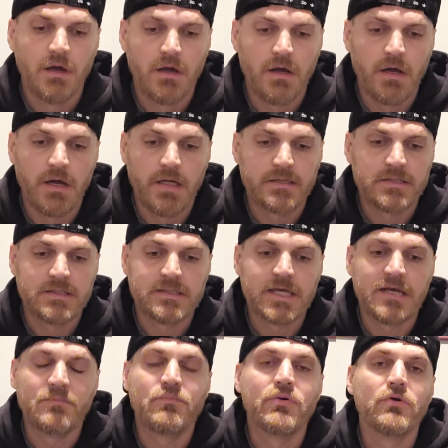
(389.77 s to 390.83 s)
Uh, she's got
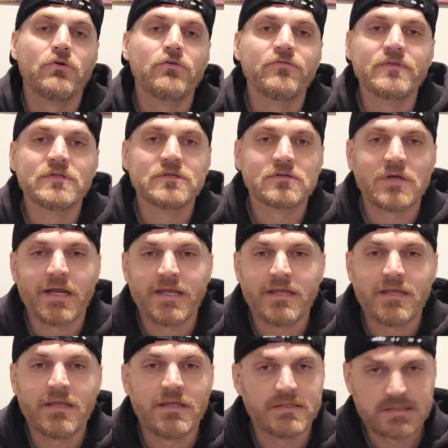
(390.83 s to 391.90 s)
improving
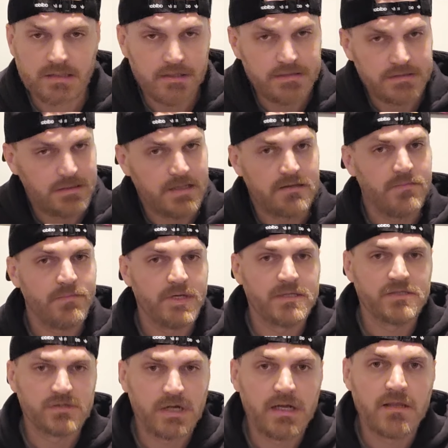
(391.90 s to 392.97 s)
striking. It's it's not the best
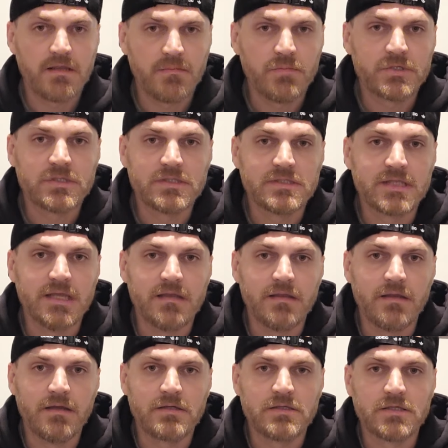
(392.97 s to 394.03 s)
striking, but she's getting
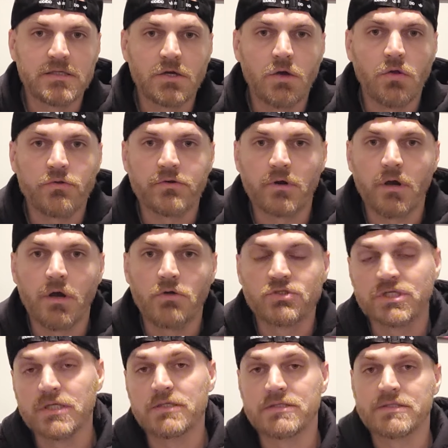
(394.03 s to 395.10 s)
there. She can hold her own.
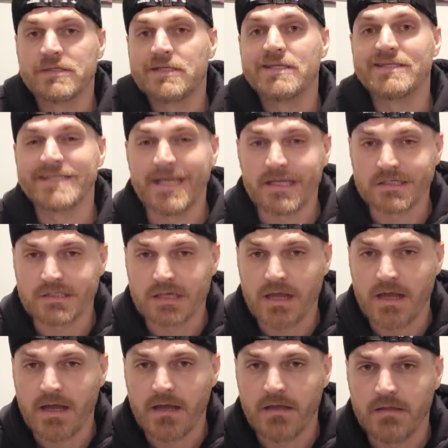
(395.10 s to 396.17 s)
She's she can take a
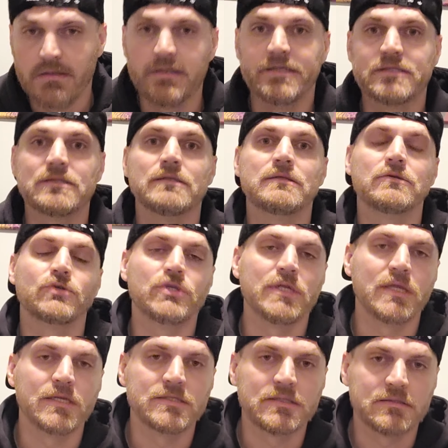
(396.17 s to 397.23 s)
shot at least until she
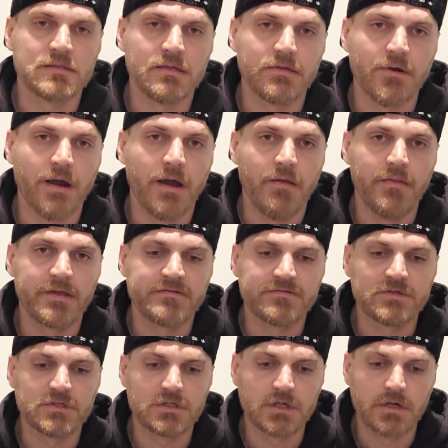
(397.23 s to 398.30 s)
gets it to the ground. That's for
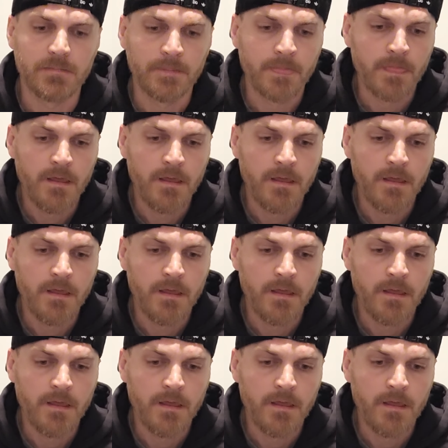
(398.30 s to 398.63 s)
sure.